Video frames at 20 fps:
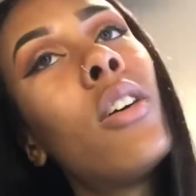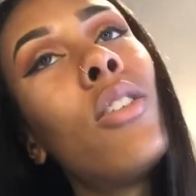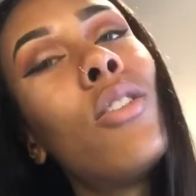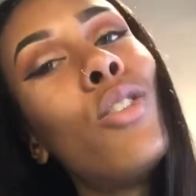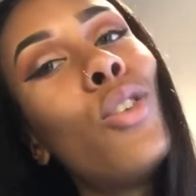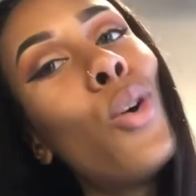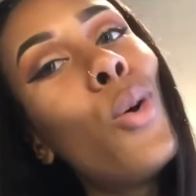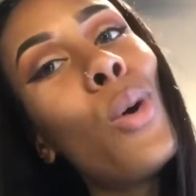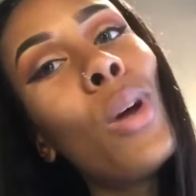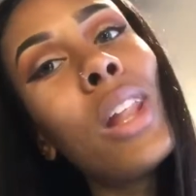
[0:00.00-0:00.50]

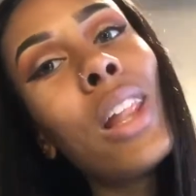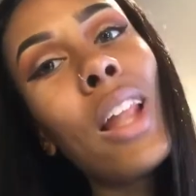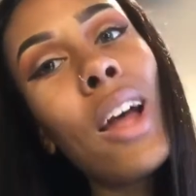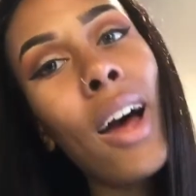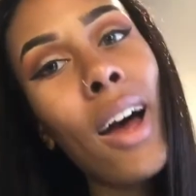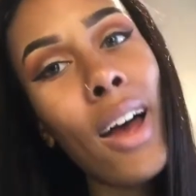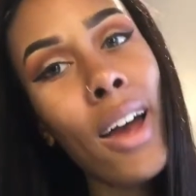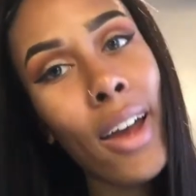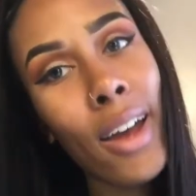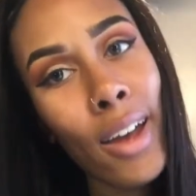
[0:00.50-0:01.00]
No
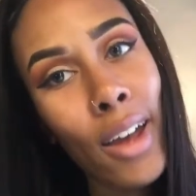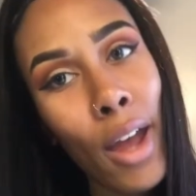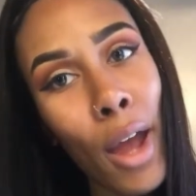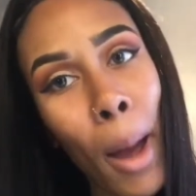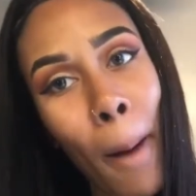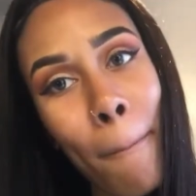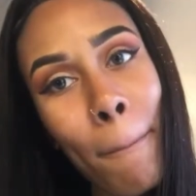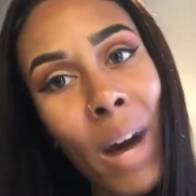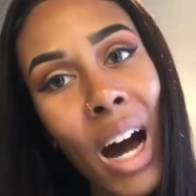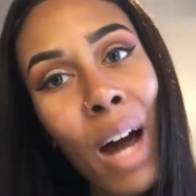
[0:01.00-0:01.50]
lie,
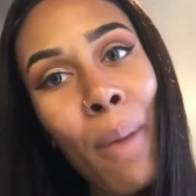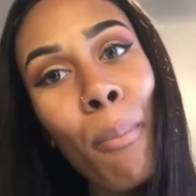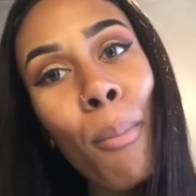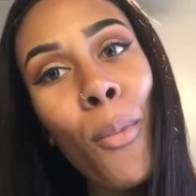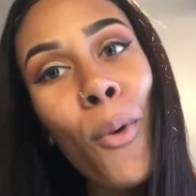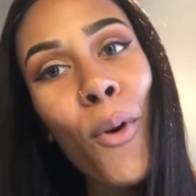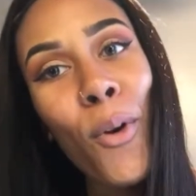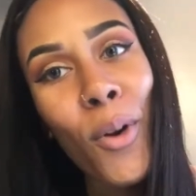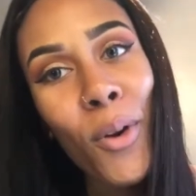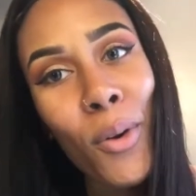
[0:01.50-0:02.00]
my
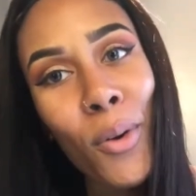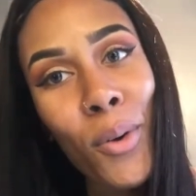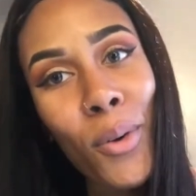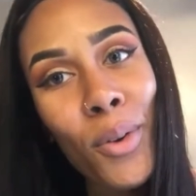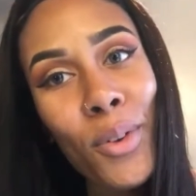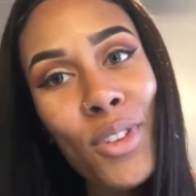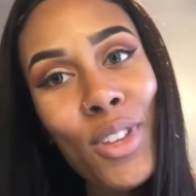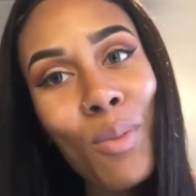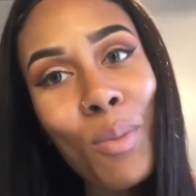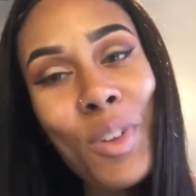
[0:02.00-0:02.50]

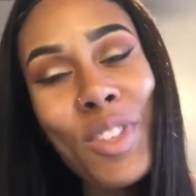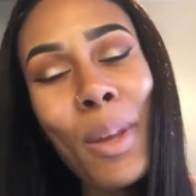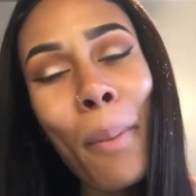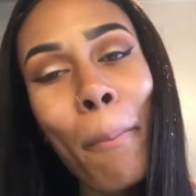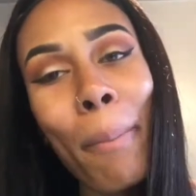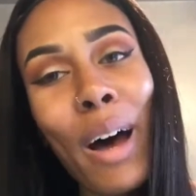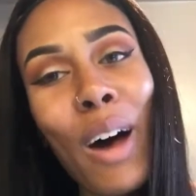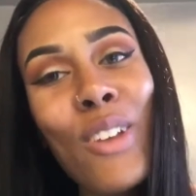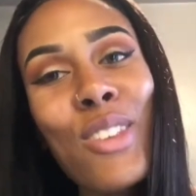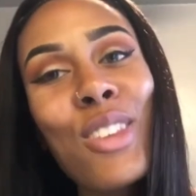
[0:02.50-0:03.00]
morals was
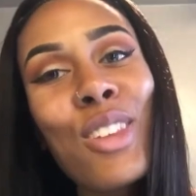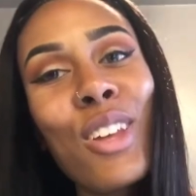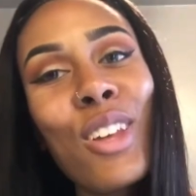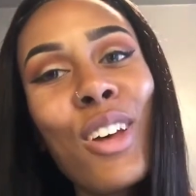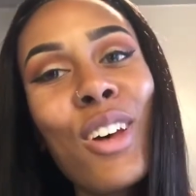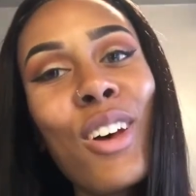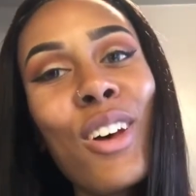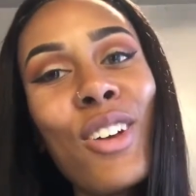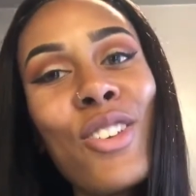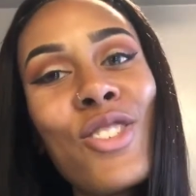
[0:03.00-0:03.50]
about
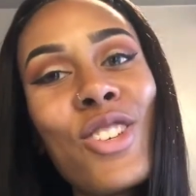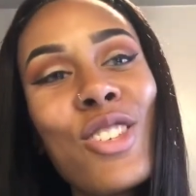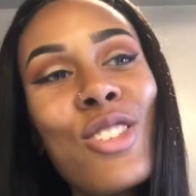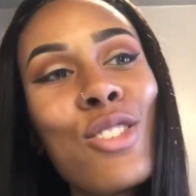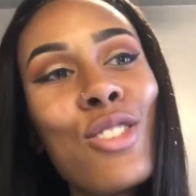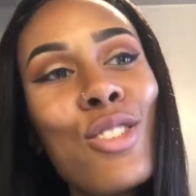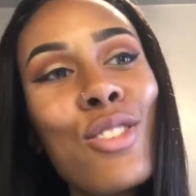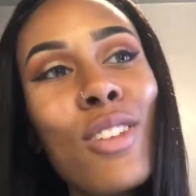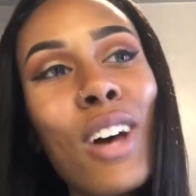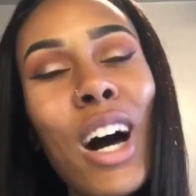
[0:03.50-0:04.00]
to
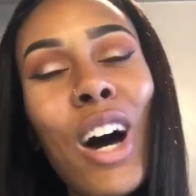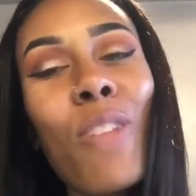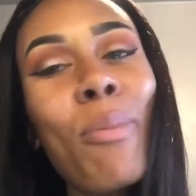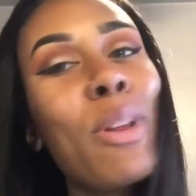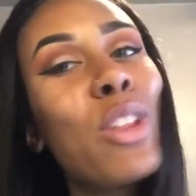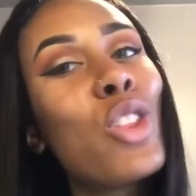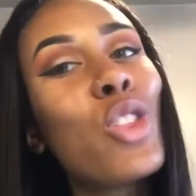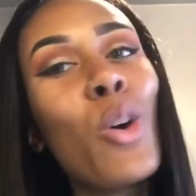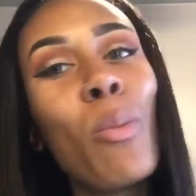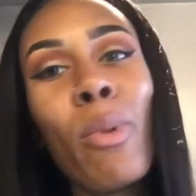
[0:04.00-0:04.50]
just, I was about
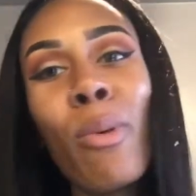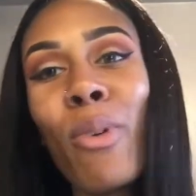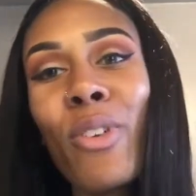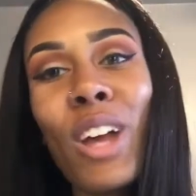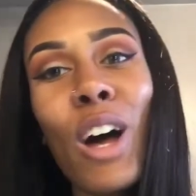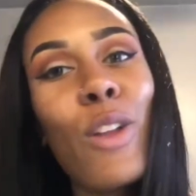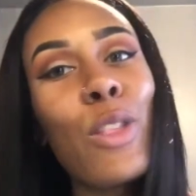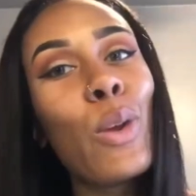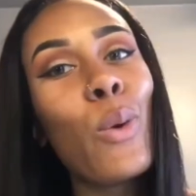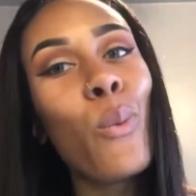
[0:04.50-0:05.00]
to throw my morals
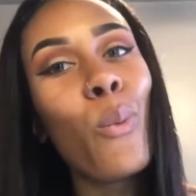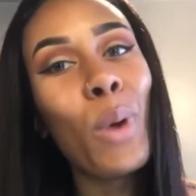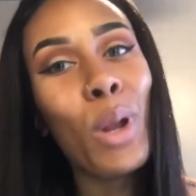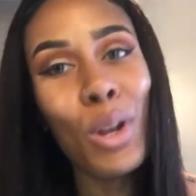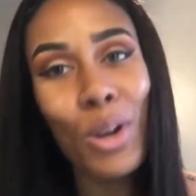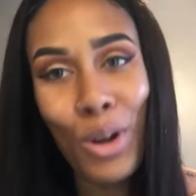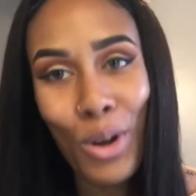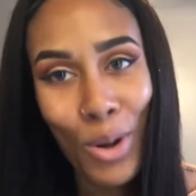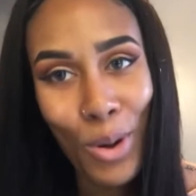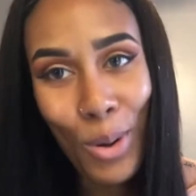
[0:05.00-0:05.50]
out the
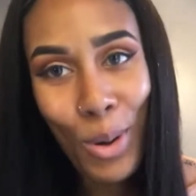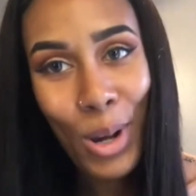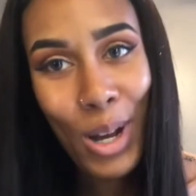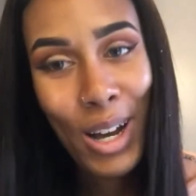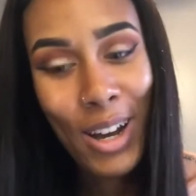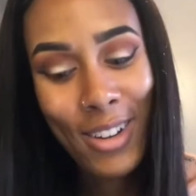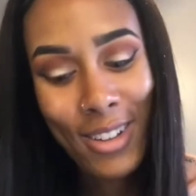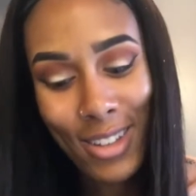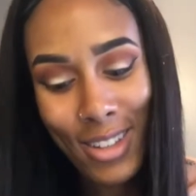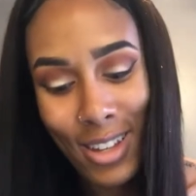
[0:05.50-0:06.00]
window. Cause
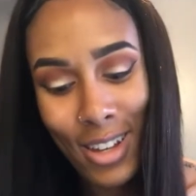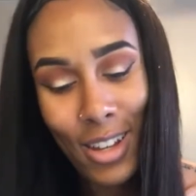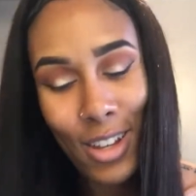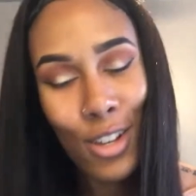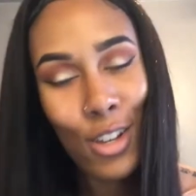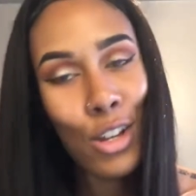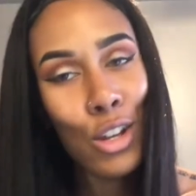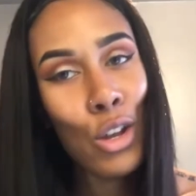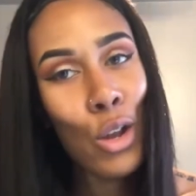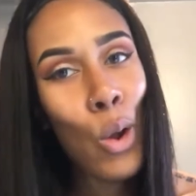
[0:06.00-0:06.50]
I was just like,
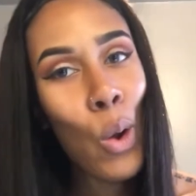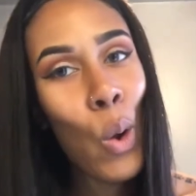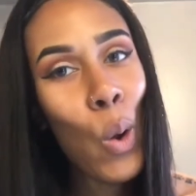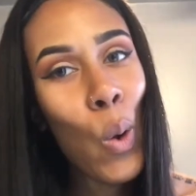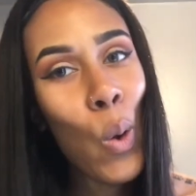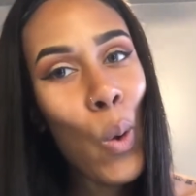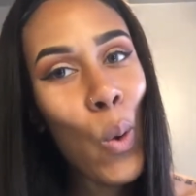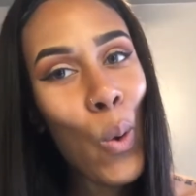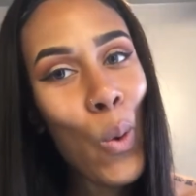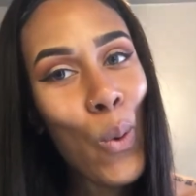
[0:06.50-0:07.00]

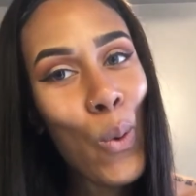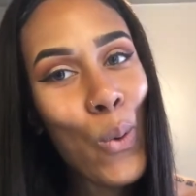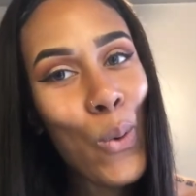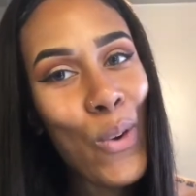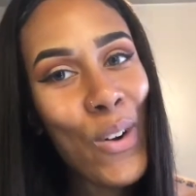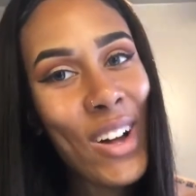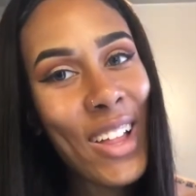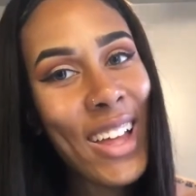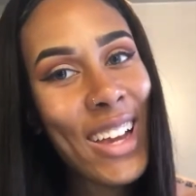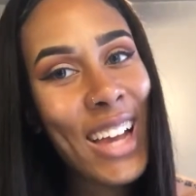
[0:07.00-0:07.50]
yo,
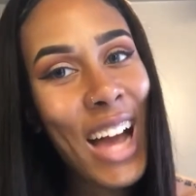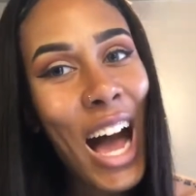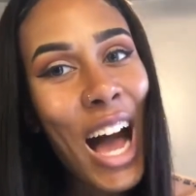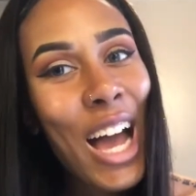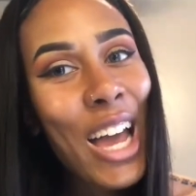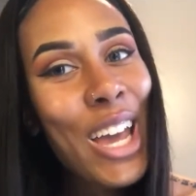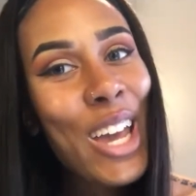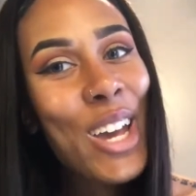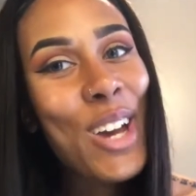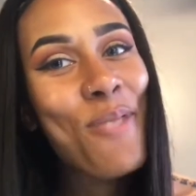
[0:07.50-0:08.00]
like,
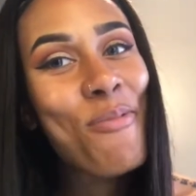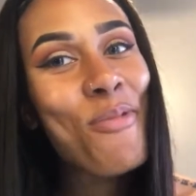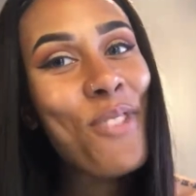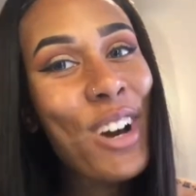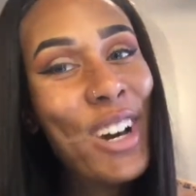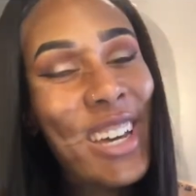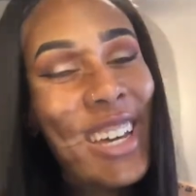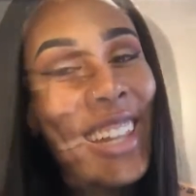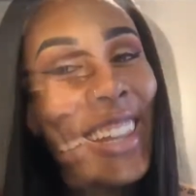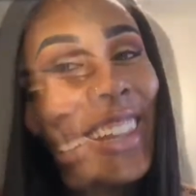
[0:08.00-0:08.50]
I am
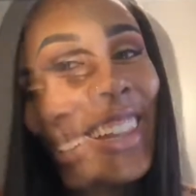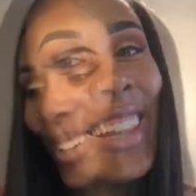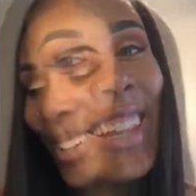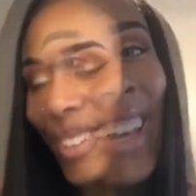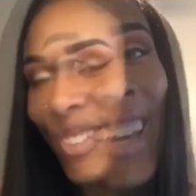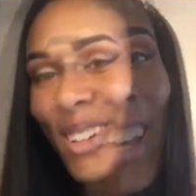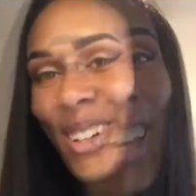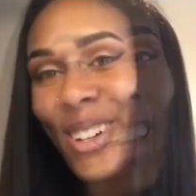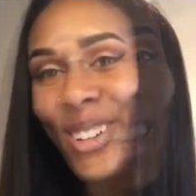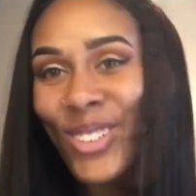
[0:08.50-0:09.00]
fucking
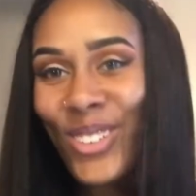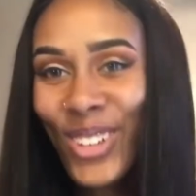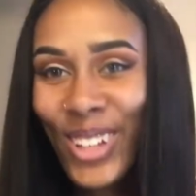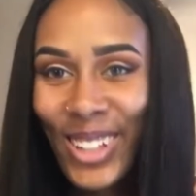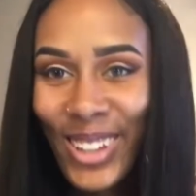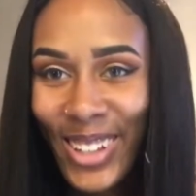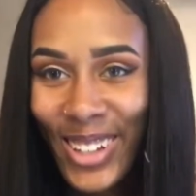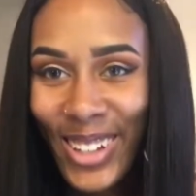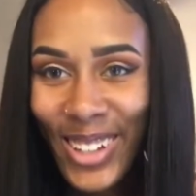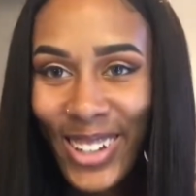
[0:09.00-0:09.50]
lit. He didn't do
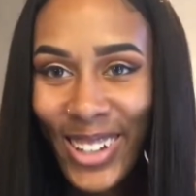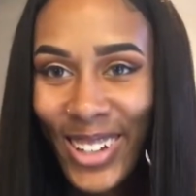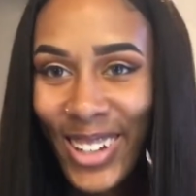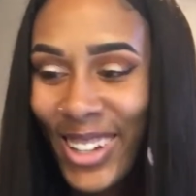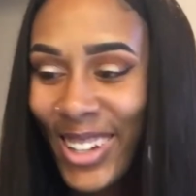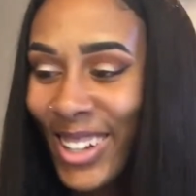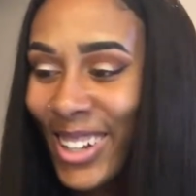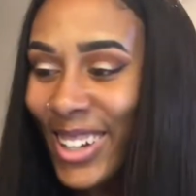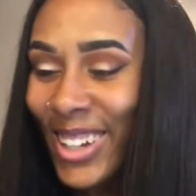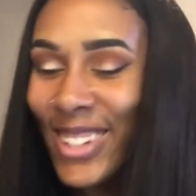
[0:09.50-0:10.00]
anything.
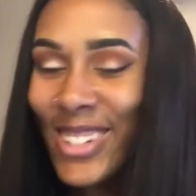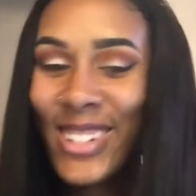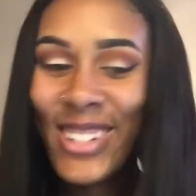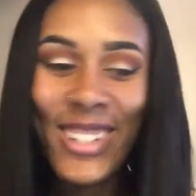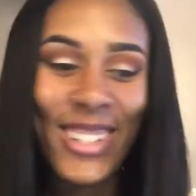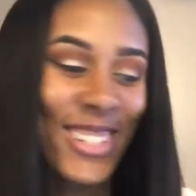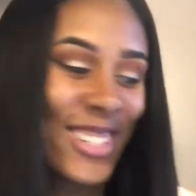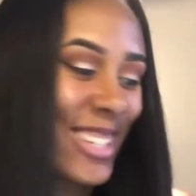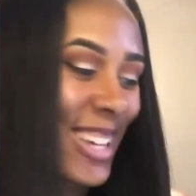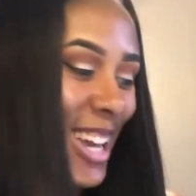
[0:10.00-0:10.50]
He
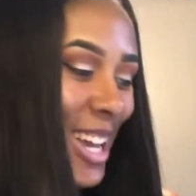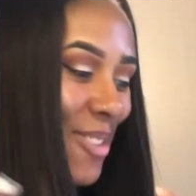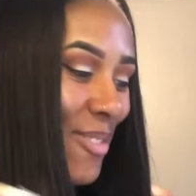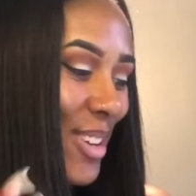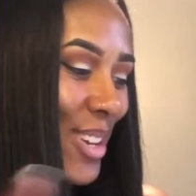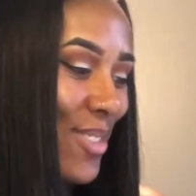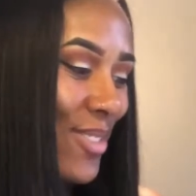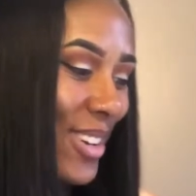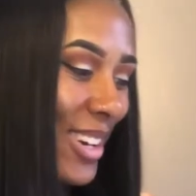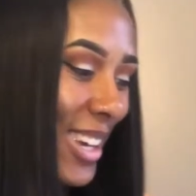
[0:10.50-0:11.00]
just gave
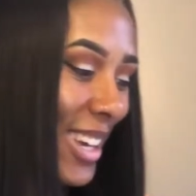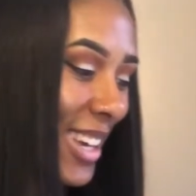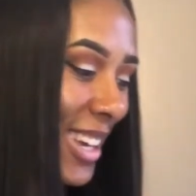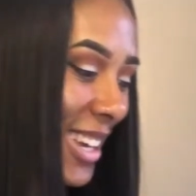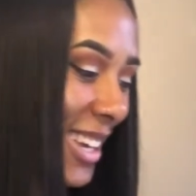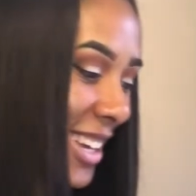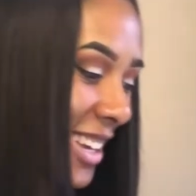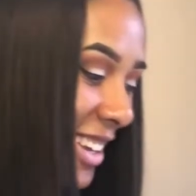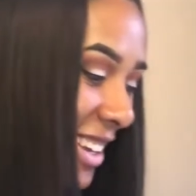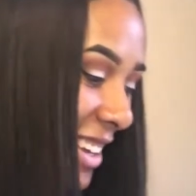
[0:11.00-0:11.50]
me a fucking
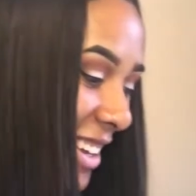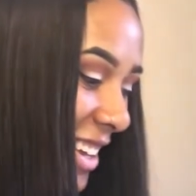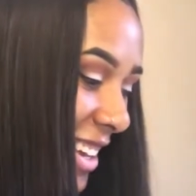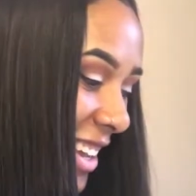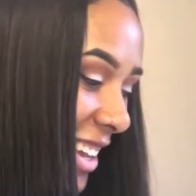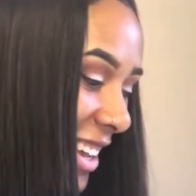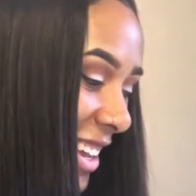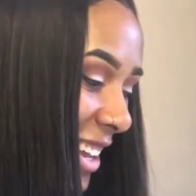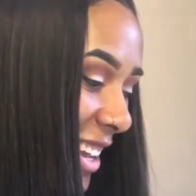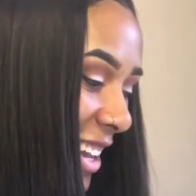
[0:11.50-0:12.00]
hickey.
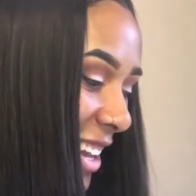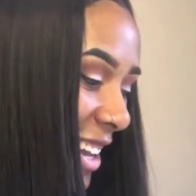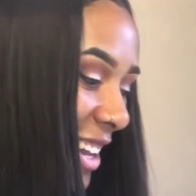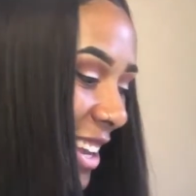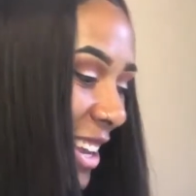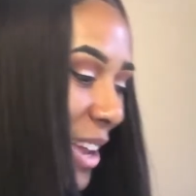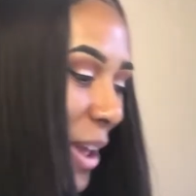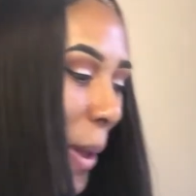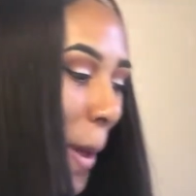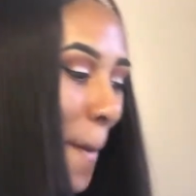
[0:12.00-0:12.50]

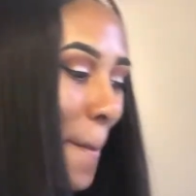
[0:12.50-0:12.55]
And